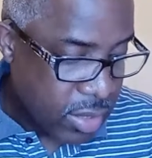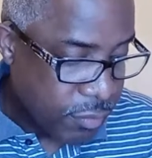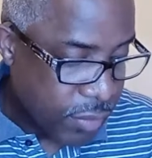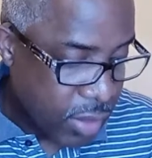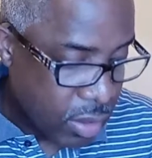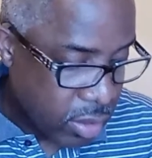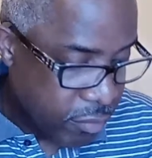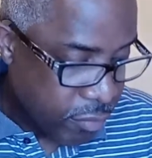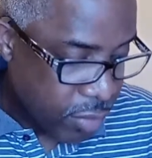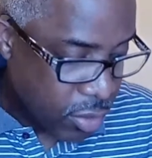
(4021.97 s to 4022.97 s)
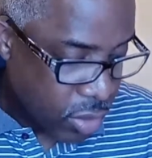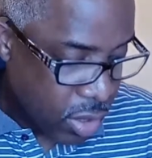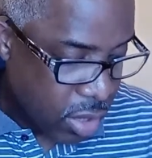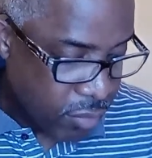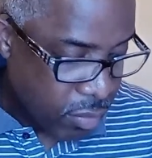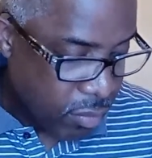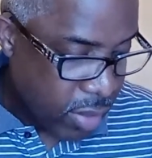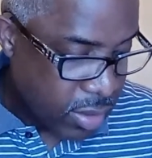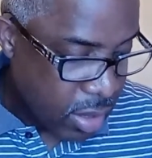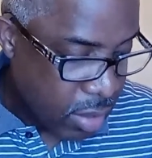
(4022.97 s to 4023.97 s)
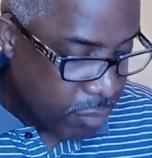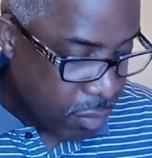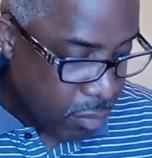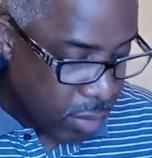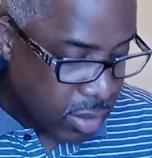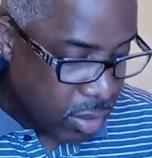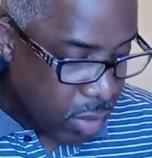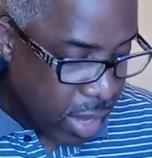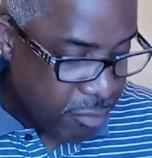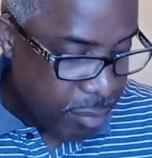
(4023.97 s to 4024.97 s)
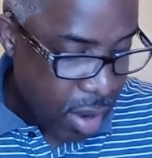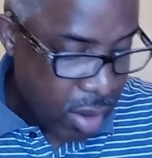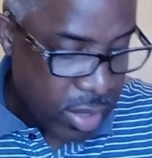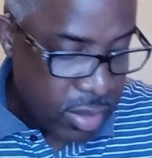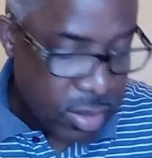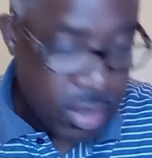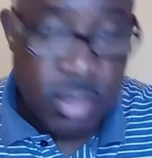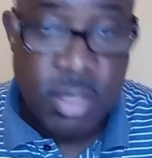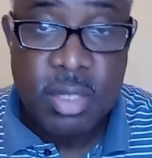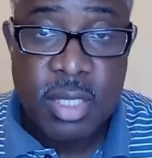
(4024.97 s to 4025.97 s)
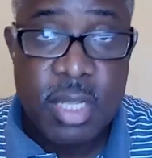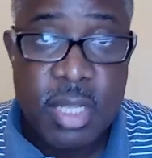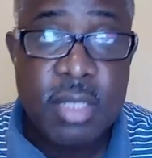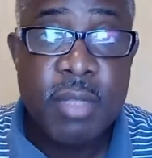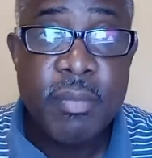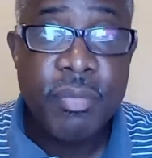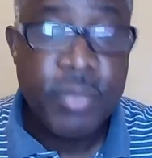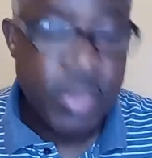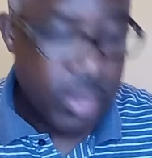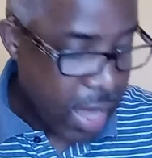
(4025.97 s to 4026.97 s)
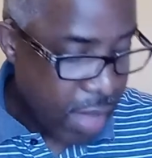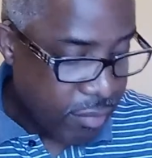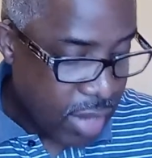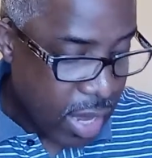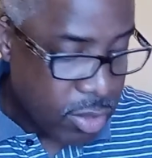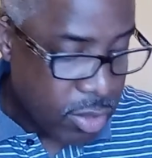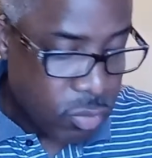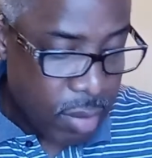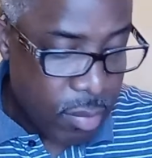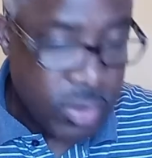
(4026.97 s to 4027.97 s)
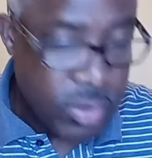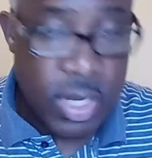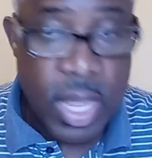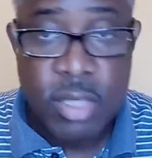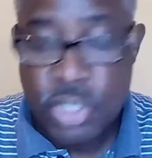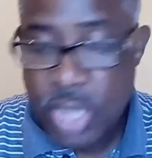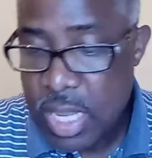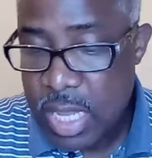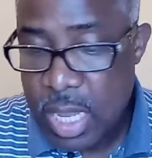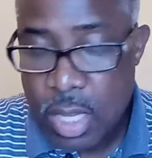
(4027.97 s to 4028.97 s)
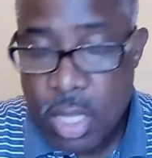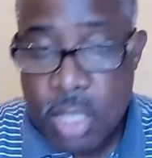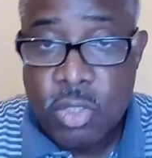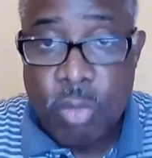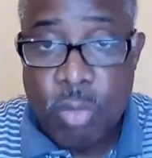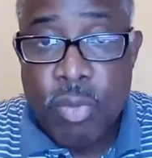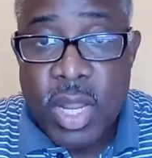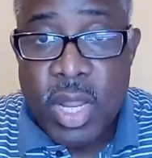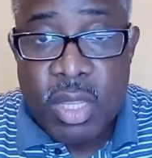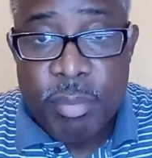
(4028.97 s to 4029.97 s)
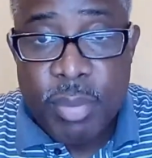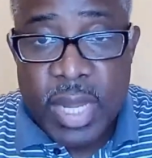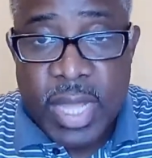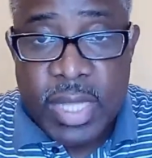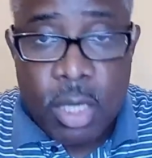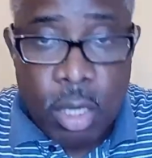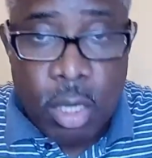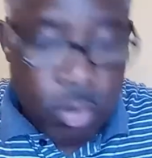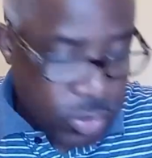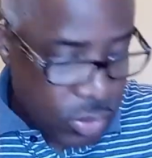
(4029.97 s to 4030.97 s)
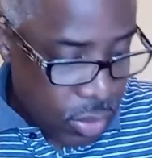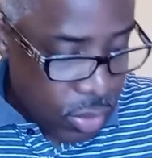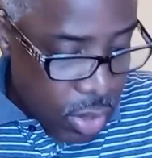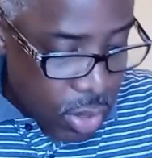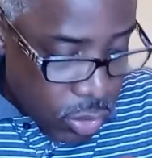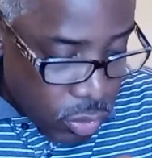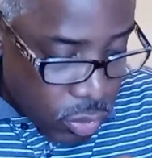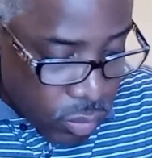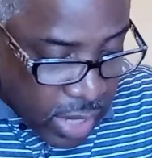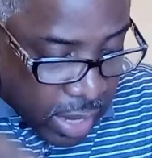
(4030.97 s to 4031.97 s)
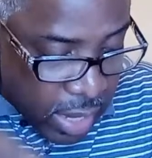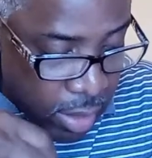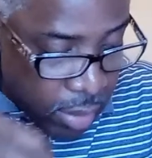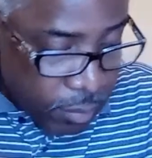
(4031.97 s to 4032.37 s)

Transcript: field of vision. For residents who have Parkinson's disease, they have a lot of tremors, a lot of shaking. So bring the plate closer to their